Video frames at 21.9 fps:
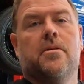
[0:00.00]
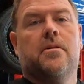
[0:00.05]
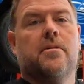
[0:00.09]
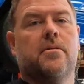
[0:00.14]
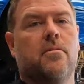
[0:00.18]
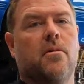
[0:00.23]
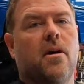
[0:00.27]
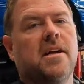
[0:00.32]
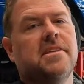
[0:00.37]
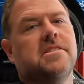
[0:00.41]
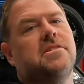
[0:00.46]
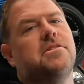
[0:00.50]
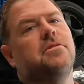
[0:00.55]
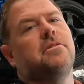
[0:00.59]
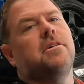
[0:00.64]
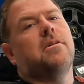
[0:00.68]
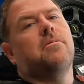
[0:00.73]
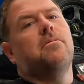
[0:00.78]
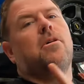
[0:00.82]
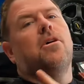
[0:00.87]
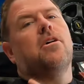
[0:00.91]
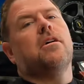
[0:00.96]
What's
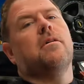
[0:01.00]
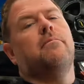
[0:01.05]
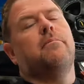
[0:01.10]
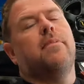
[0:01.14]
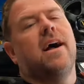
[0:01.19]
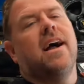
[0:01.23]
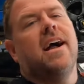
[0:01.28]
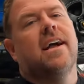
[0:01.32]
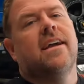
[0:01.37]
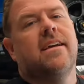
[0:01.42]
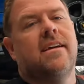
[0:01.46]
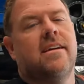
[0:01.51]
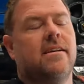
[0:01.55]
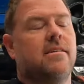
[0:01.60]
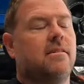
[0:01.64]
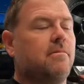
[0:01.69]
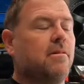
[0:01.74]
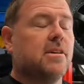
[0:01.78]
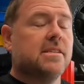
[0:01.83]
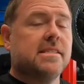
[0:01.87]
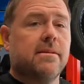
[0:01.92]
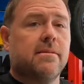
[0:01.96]
doing? Welcome back.
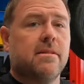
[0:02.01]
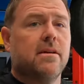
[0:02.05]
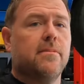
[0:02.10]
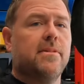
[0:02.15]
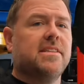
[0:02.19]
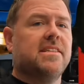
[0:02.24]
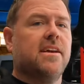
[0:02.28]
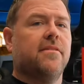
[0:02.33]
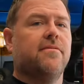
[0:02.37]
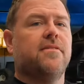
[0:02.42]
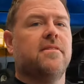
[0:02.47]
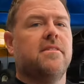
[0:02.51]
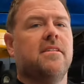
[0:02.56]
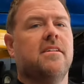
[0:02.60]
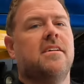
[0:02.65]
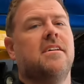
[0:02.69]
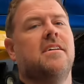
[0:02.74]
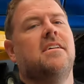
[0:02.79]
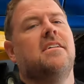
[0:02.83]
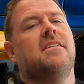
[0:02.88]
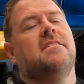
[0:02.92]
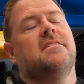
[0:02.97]
We've got something a little bit different
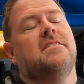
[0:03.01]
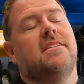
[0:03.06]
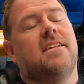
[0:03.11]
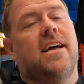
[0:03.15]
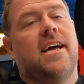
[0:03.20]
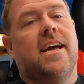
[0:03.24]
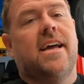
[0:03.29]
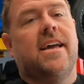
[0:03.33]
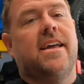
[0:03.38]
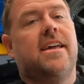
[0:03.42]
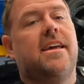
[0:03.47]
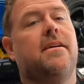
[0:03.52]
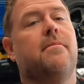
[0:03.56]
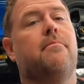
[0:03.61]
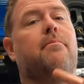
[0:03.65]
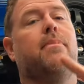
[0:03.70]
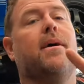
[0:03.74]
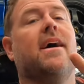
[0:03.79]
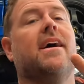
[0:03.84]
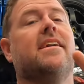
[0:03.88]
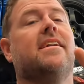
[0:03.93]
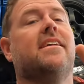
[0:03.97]
today,
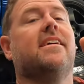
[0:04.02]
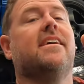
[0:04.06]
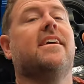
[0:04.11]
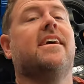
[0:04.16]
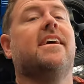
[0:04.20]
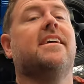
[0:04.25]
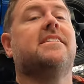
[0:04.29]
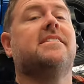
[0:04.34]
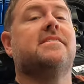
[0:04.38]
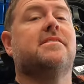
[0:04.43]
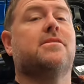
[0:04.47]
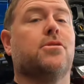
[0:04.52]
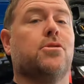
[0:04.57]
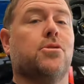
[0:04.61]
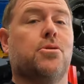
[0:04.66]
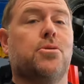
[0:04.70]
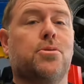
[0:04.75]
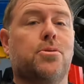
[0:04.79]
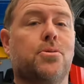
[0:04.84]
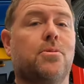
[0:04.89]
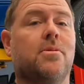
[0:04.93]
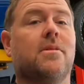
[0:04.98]
but it's
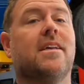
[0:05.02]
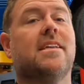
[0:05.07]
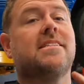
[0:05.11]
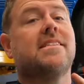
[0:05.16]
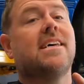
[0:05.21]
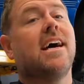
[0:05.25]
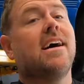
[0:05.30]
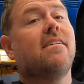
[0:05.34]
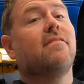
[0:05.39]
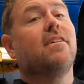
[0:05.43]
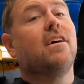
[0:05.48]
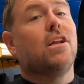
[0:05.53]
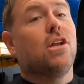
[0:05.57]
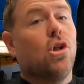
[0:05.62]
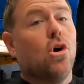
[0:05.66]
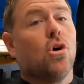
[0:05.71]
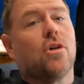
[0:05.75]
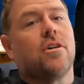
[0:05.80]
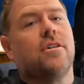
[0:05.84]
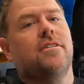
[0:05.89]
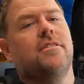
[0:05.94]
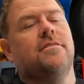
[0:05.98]
cool. Let's have a
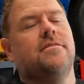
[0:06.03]
look.